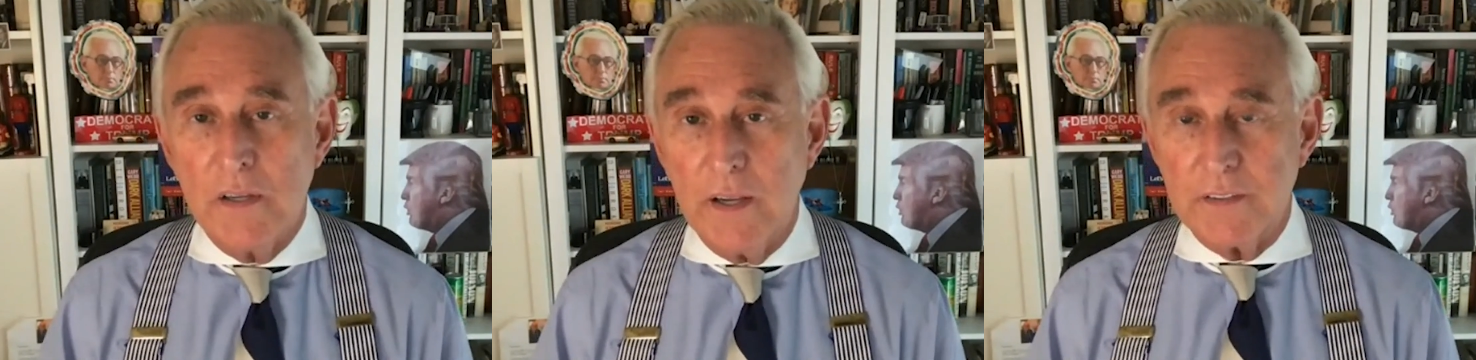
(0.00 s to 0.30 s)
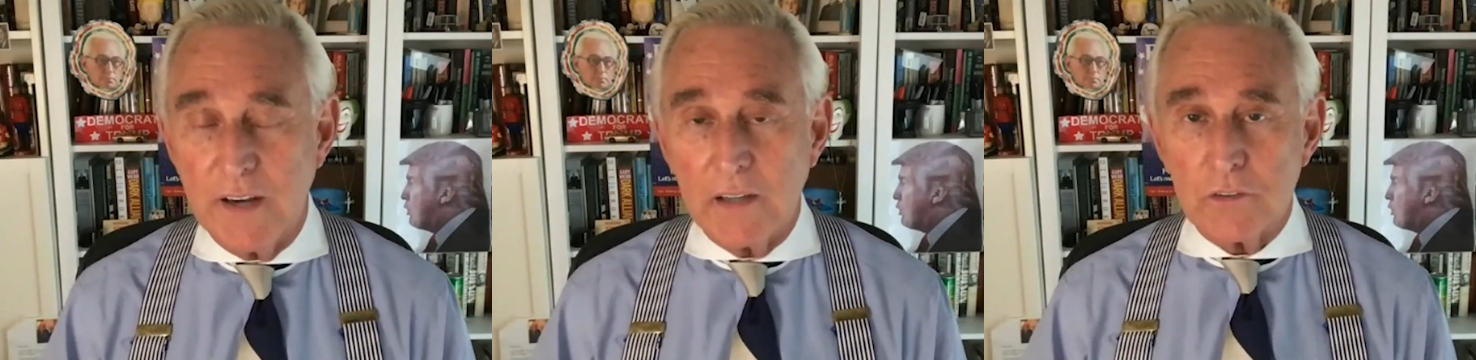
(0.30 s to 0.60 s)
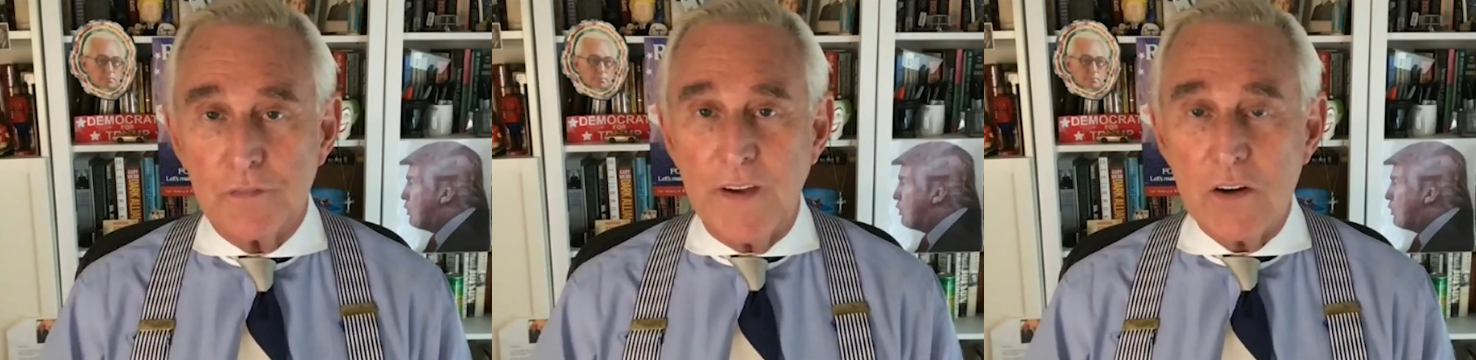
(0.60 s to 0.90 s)
Speaker 1: Yet yeah.
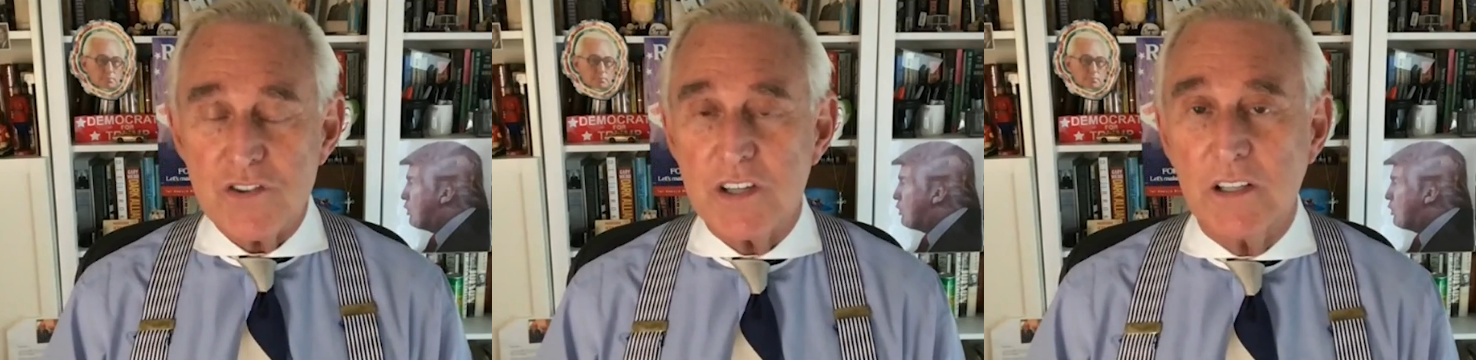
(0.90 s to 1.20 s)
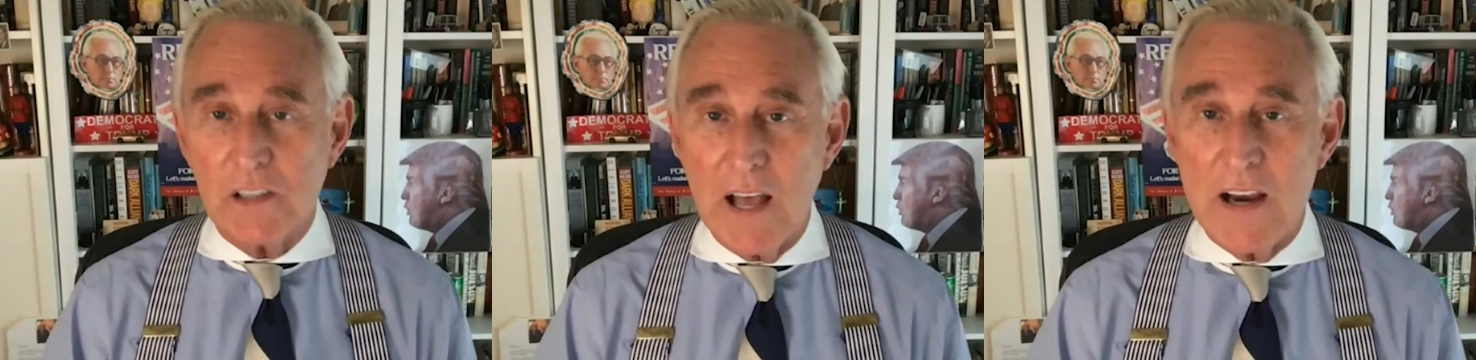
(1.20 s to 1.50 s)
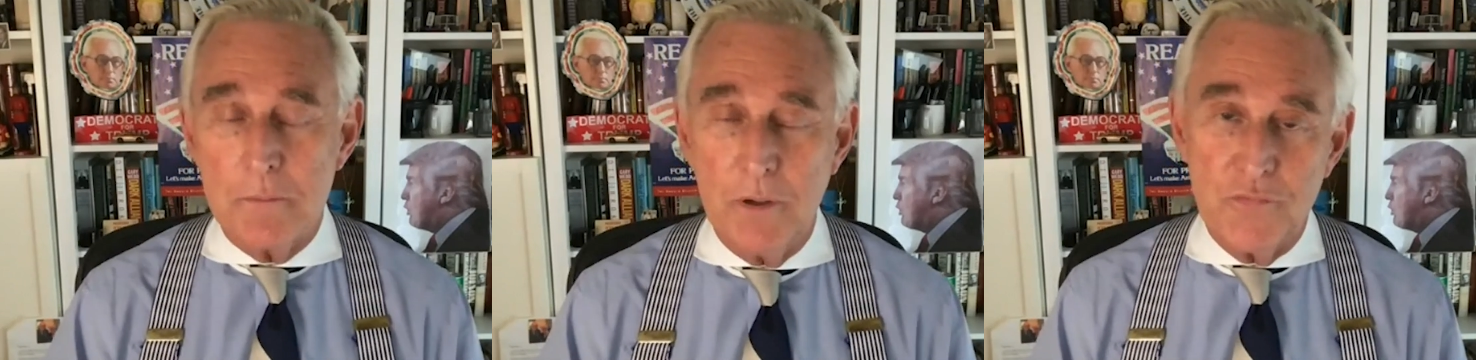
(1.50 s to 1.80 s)
Dr. Fauci
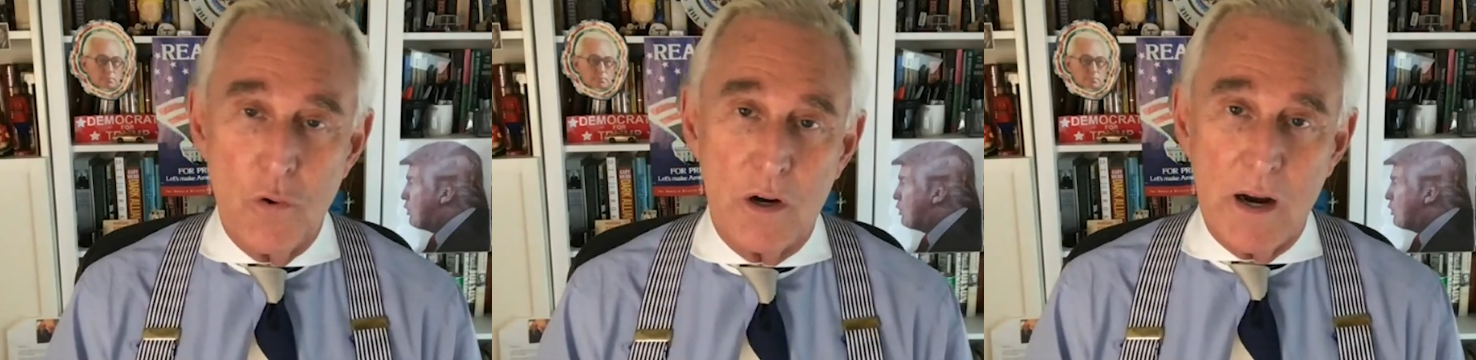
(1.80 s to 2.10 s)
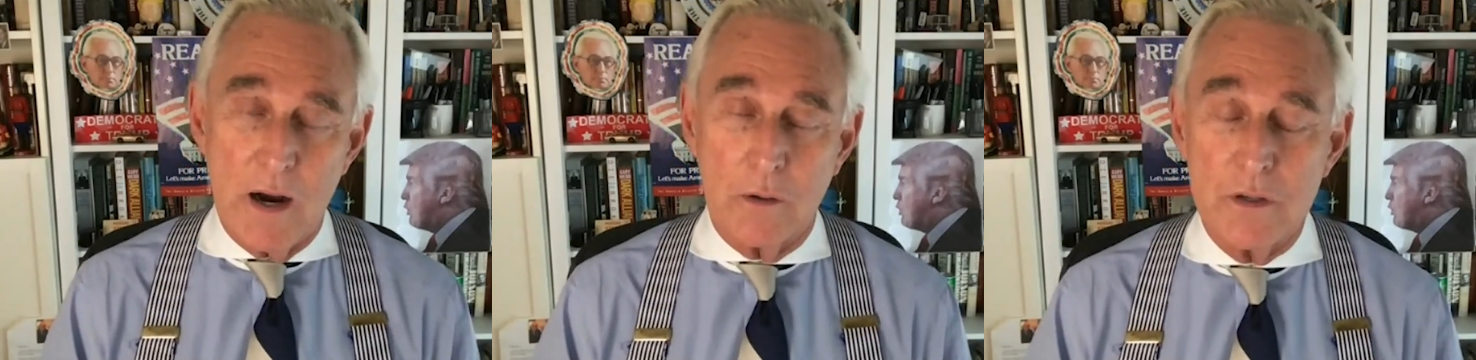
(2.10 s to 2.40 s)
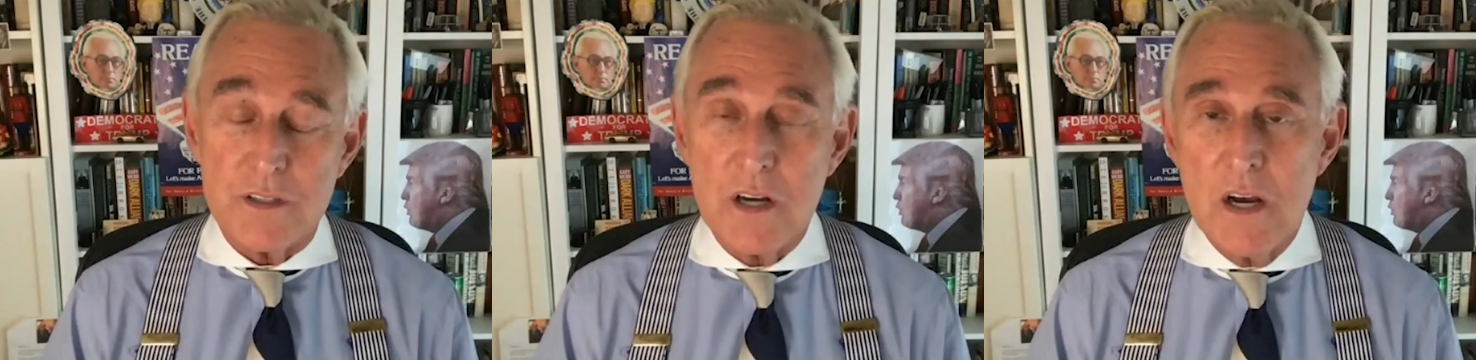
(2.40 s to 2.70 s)
lied before
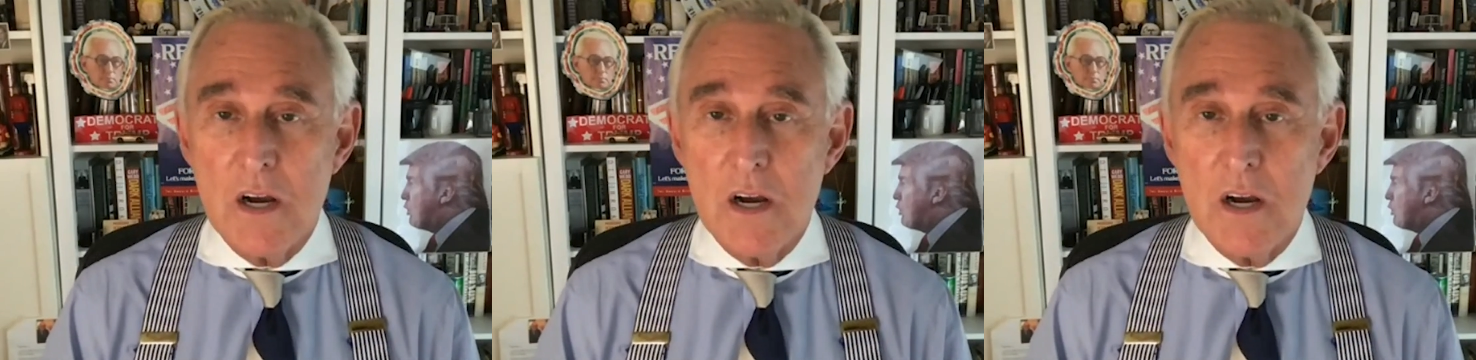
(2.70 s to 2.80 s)
Congress.